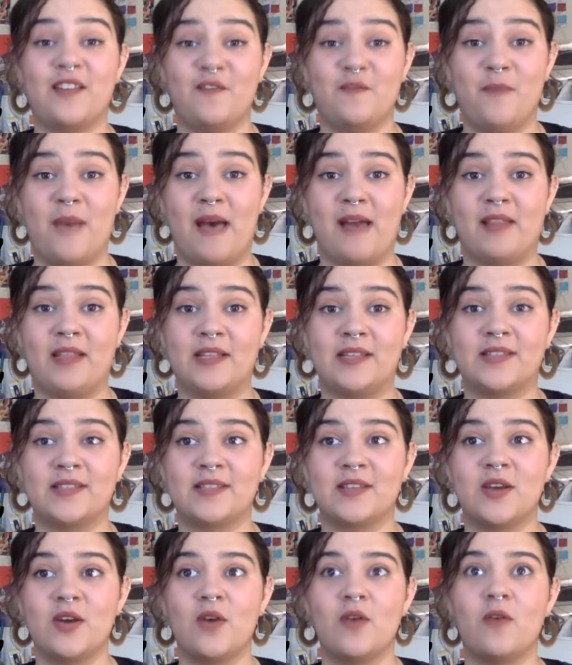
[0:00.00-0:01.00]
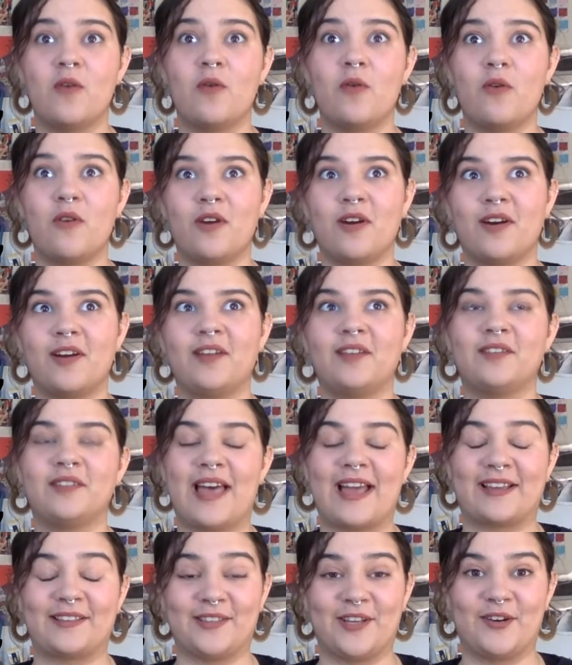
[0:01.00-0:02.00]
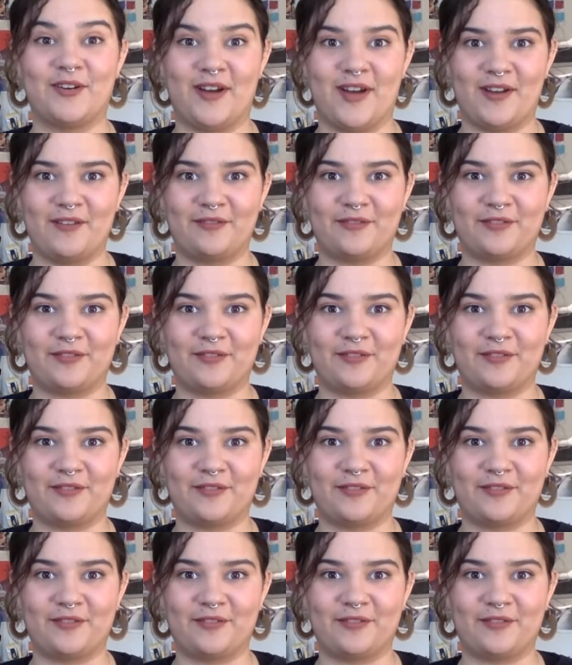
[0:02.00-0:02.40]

balance, or lack thereof.